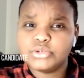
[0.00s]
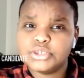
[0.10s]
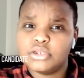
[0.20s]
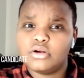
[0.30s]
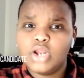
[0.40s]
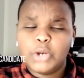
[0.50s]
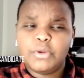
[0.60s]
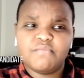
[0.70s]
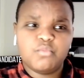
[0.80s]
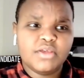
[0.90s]
councilor.
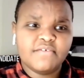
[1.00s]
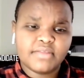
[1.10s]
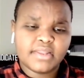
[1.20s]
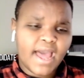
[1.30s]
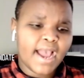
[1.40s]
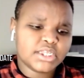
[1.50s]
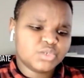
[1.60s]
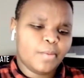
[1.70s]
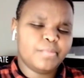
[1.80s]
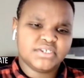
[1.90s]
We've we've
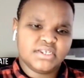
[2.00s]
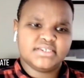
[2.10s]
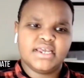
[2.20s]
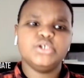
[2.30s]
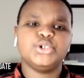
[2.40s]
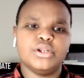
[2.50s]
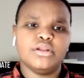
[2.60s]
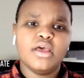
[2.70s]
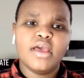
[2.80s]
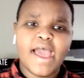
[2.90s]
lacked
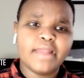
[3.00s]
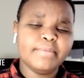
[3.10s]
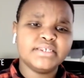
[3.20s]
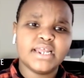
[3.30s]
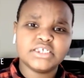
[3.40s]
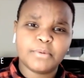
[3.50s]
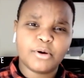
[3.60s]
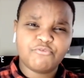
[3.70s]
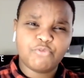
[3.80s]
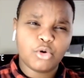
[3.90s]
representation. Edmonton has
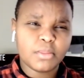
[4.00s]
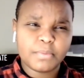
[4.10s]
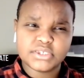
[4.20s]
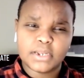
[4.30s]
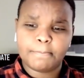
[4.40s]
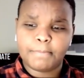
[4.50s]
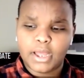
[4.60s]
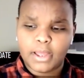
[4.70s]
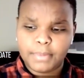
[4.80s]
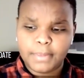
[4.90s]
about 40%
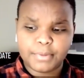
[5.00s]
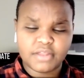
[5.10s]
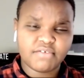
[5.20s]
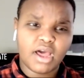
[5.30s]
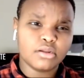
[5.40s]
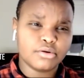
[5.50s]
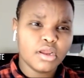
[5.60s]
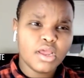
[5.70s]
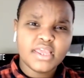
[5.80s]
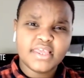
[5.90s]
uh, people of color.
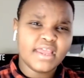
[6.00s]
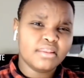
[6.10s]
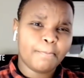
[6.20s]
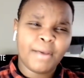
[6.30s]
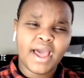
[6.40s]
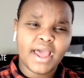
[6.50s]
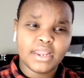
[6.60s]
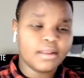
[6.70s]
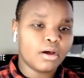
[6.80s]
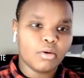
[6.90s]
Yet in the
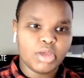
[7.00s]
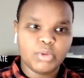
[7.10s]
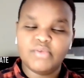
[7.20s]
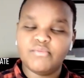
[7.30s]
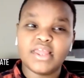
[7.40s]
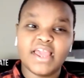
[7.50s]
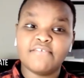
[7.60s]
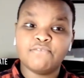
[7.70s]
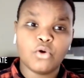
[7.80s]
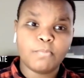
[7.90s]
in the we've only
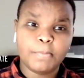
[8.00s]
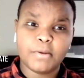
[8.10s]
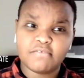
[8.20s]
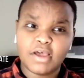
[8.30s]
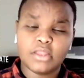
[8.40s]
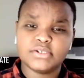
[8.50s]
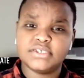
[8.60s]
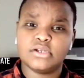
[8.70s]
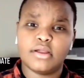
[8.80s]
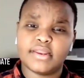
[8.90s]
had four people of color
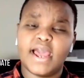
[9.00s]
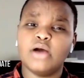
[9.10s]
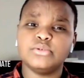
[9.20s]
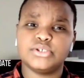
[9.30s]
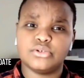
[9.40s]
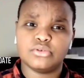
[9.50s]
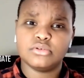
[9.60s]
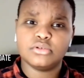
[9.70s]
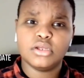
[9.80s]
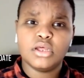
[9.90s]
sit on council,
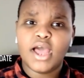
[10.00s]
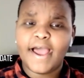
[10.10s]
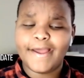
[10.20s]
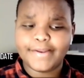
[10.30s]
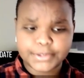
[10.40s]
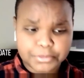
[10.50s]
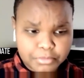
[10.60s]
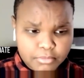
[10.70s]
and